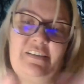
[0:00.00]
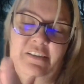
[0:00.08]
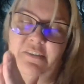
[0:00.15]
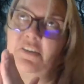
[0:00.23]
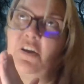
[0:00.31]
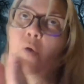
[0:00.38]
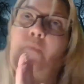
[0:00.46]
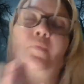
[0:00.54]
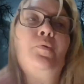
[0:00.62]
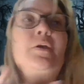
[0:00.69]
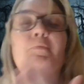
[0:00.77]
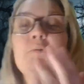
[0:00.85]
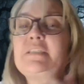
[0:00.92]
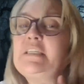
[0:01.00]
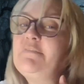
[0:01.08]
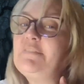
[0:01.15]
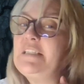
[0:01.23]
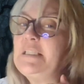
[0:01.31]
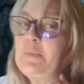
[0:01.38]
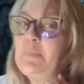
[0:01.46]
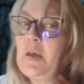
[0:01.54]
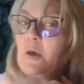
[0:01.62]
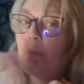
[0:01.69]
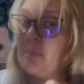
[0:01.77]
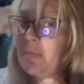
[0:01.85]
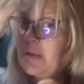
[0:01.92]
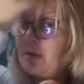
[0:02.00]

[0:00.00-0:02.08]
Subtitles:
years ago, we received an email